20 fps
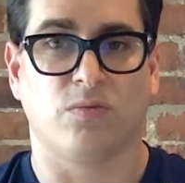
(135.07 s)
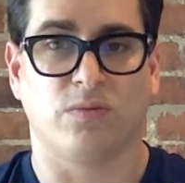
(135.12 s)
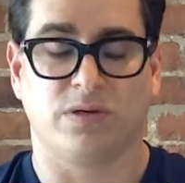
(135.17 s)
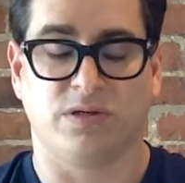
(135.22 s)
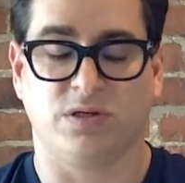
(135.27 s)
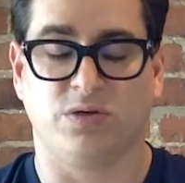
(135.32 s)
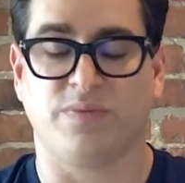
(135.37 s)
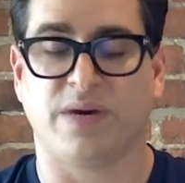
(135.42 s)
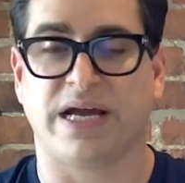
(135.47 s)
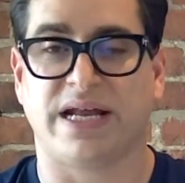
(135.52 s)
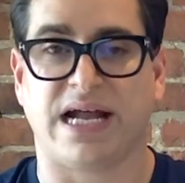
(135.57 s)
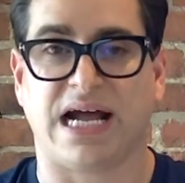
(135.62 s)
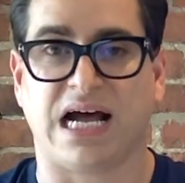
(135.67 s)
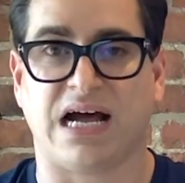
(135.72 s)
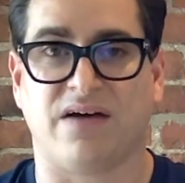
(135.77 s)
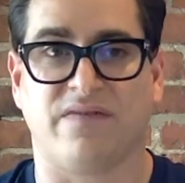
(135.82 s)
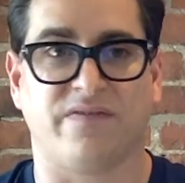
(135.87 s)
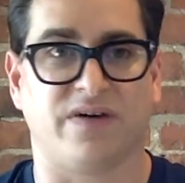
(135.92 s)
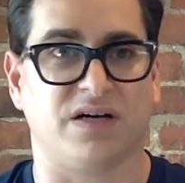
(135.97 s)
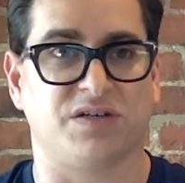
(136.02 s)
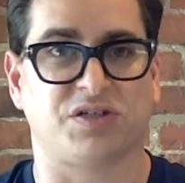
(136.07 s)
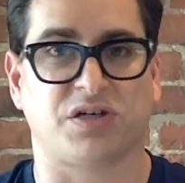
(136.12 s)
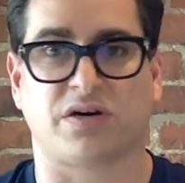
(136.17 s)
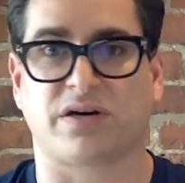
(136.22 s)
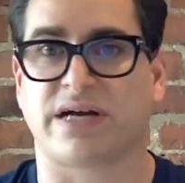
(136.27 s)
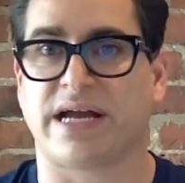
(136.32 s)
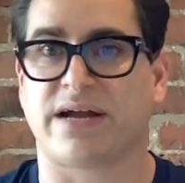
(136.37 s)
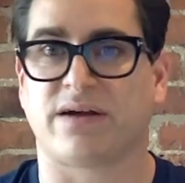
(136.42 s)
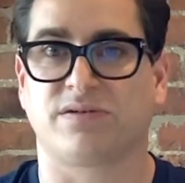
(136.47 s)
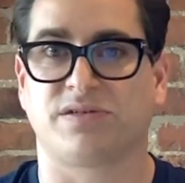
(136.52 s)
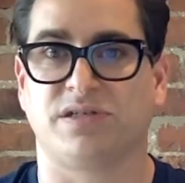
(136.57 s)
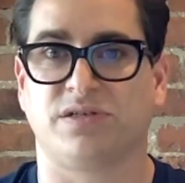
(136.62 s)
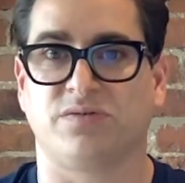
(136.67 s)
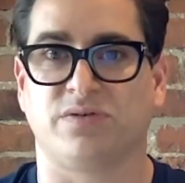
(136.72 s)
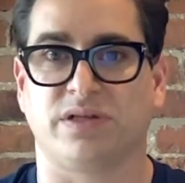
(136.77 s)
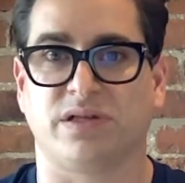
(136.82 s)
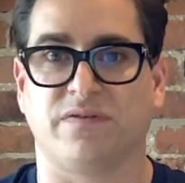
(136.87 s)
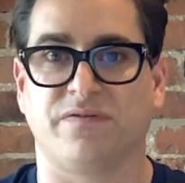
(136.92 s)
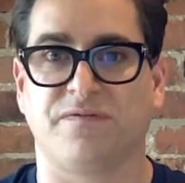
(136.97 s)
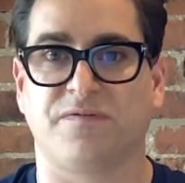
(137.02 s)
You might have a Chardonnay or
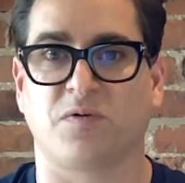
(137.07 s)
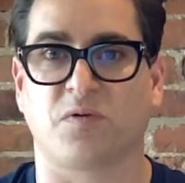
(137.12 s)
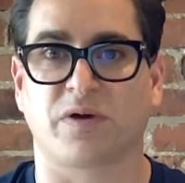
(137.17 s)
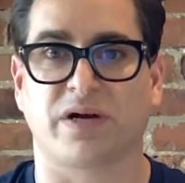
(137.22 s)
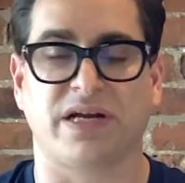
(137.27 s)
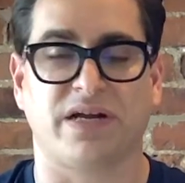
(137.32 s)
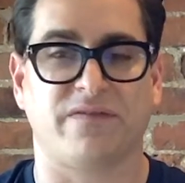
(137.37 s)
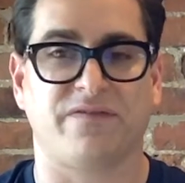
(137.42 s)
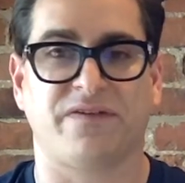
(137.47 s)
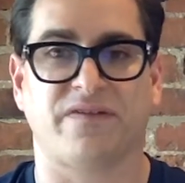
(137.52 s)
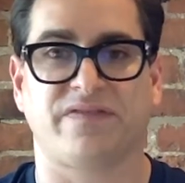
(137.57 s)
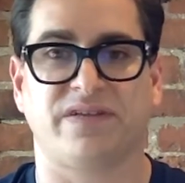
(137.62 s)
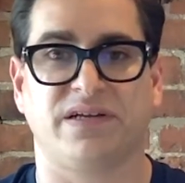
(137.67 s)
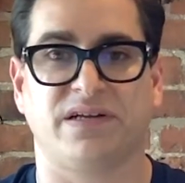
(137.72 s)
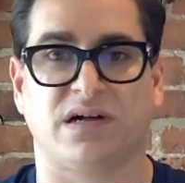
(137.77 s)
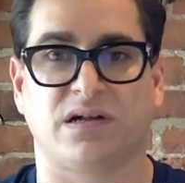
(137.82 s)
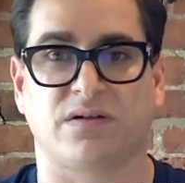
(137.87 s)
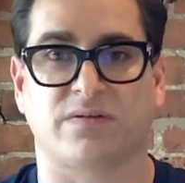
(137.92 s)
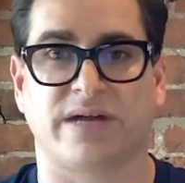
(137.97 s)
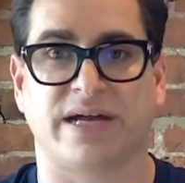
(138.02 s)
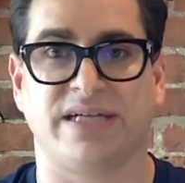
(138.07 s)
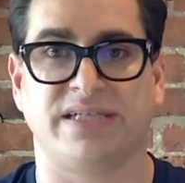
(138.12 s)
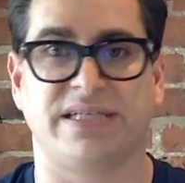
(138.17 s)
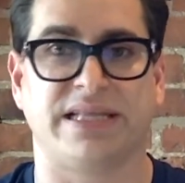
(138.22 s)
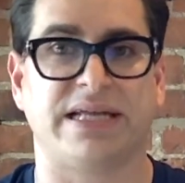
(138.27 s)
two in the $40 and $50 range,